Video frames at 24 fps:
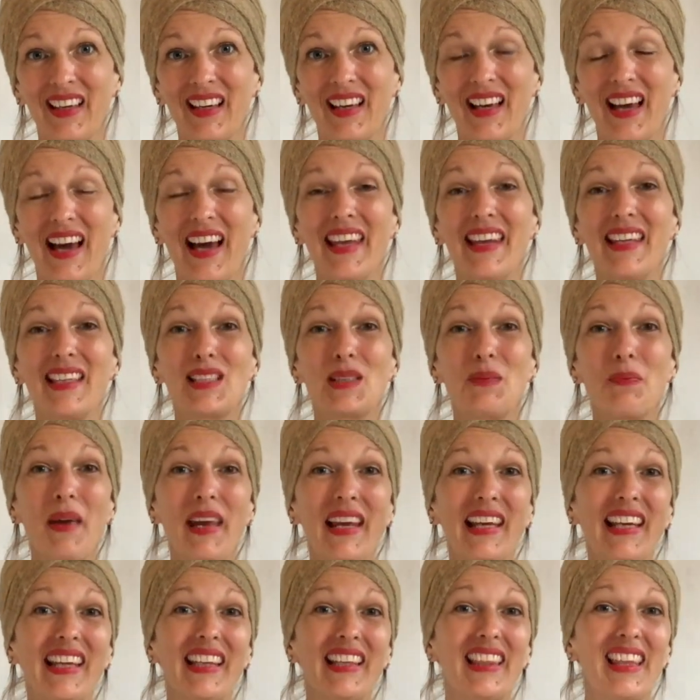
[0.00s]
And it's
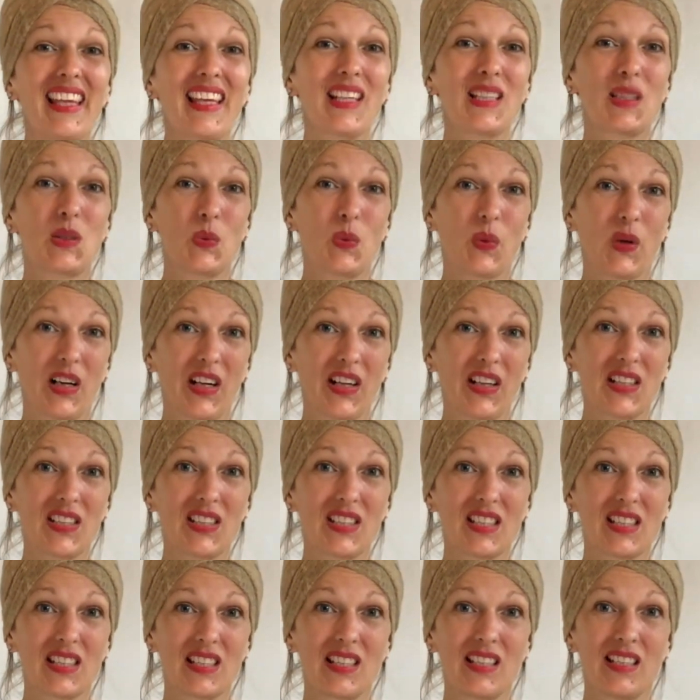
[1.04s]
making things
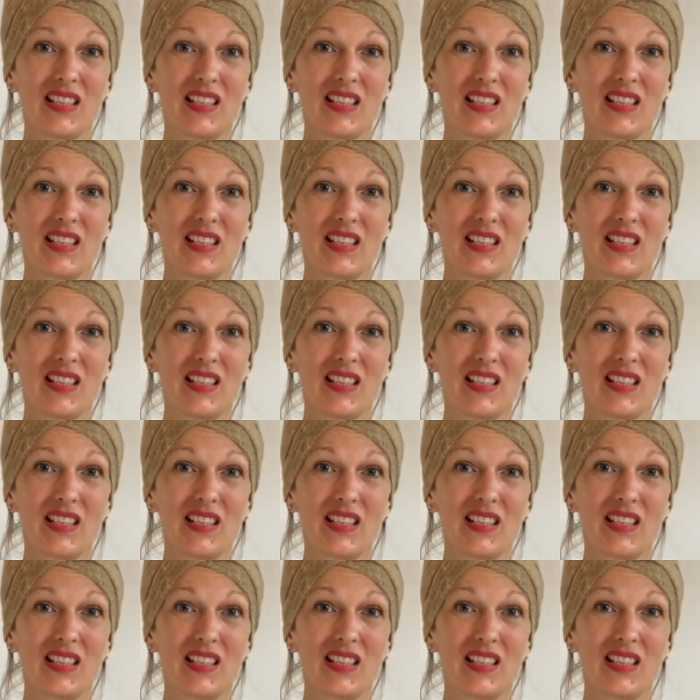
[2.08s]
worse.